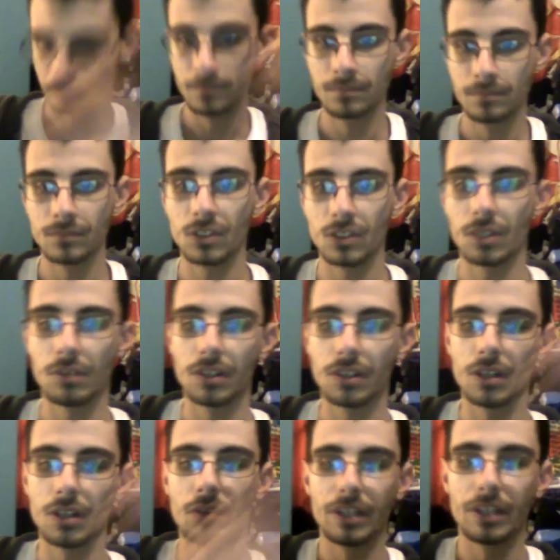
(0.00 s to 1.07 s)
so it won't
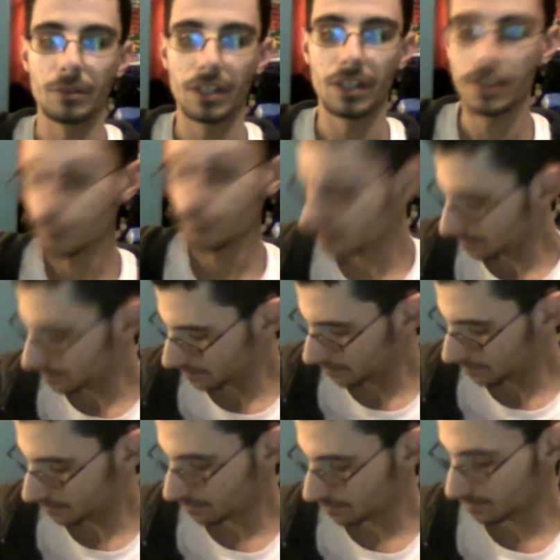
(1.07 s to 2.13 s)
go anywhere.
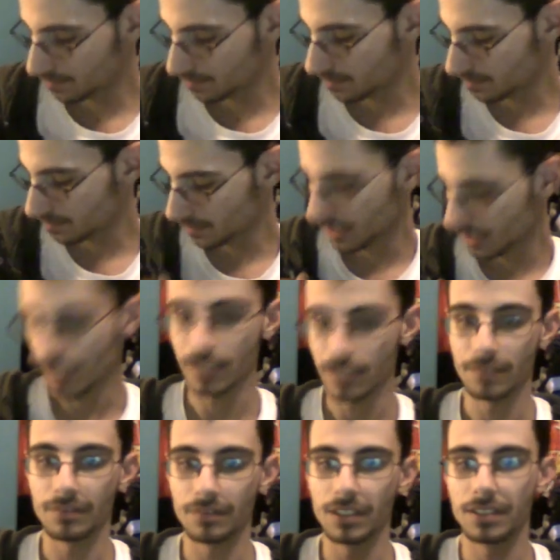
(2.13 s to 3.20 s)
You guys didn't
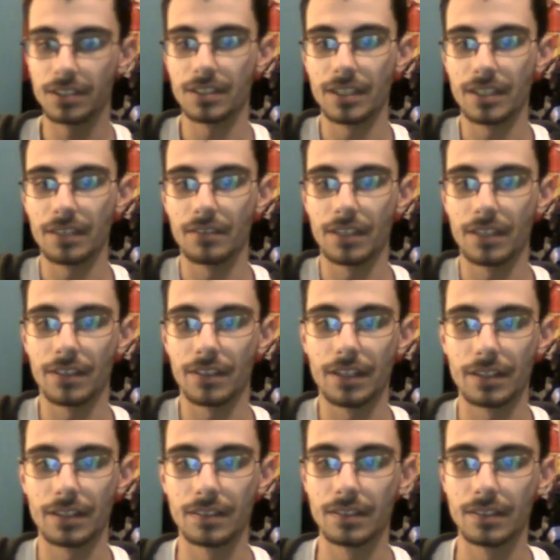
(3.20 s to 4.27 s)
really see that right there.
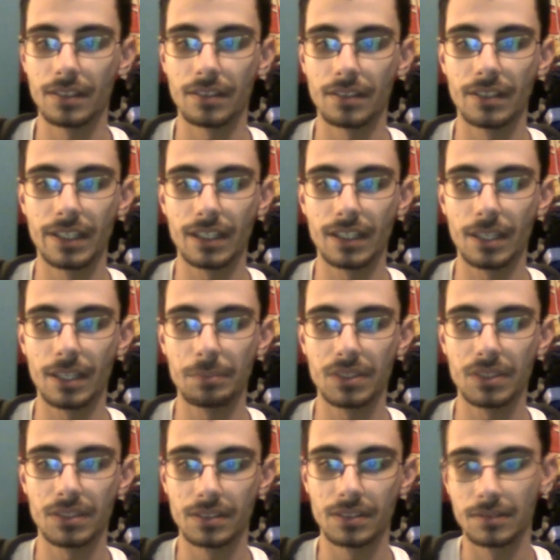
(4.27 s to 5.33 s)
Eclipse.